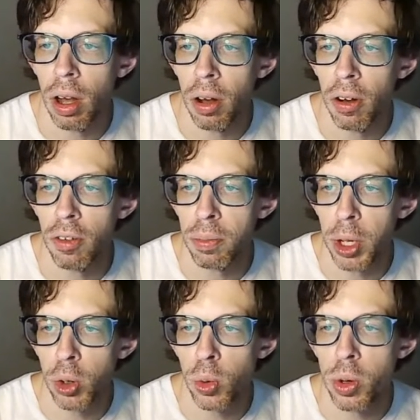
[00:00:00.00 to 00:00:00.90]
of
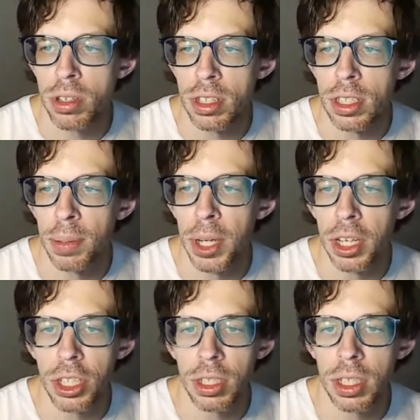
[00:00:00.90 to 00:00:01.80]
McElroy's
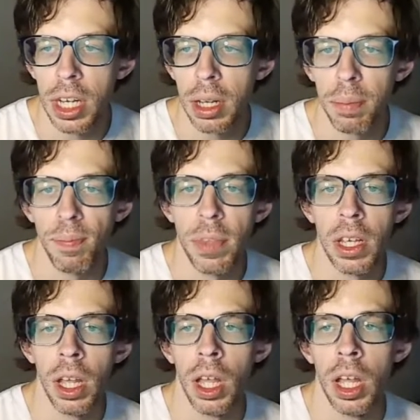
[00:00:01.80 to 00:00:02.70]
intimidation scheme.
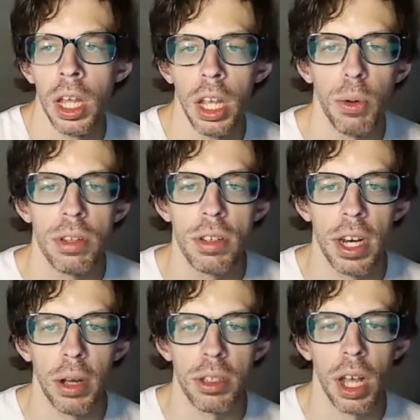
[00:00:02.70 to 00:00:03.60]
He would
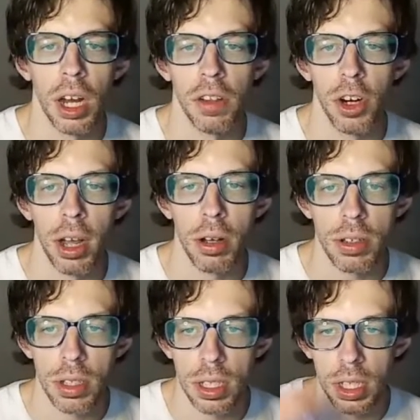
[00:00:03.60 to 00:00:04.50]
sit outside of their
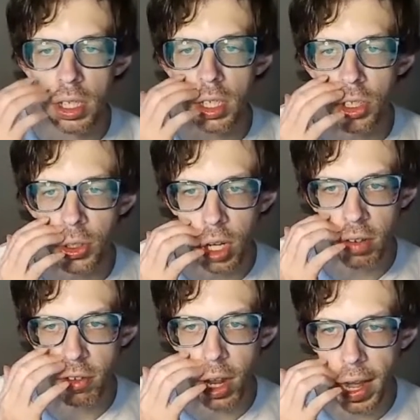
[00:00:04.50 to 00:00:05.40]
house in their
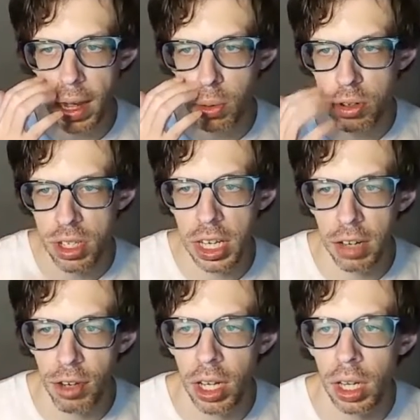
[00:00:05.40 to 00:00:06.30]
truck for hours in
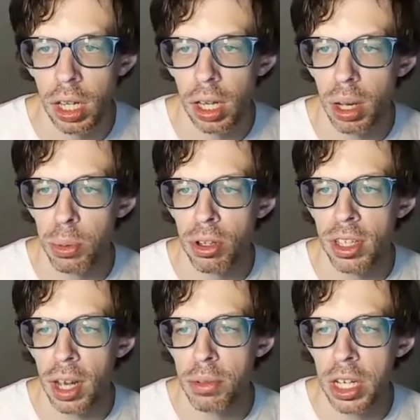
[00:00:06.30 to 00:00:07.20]
the evening. A couple
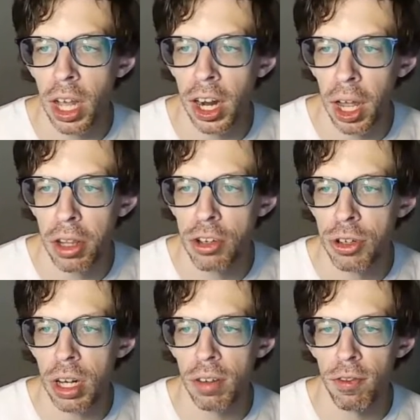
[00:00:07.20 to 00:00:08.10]
of times he got out of the
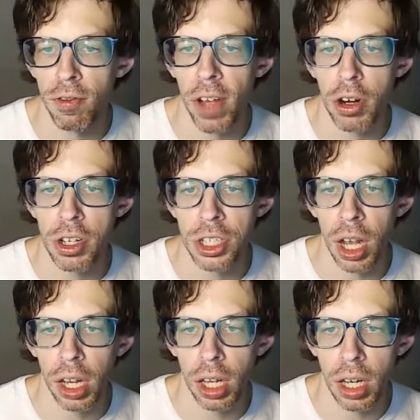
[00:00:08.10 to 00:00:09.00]
truck and fired his
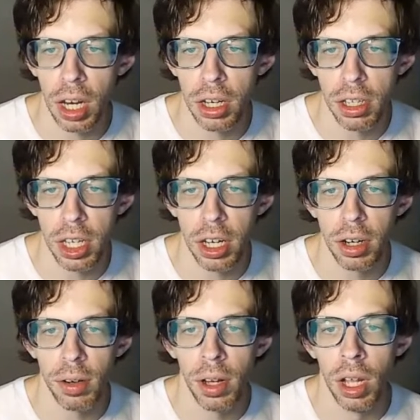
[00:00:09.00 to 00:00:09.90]
shotgun into the
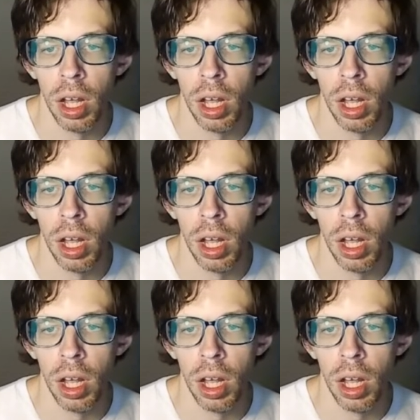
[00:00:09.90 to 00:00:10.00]
air.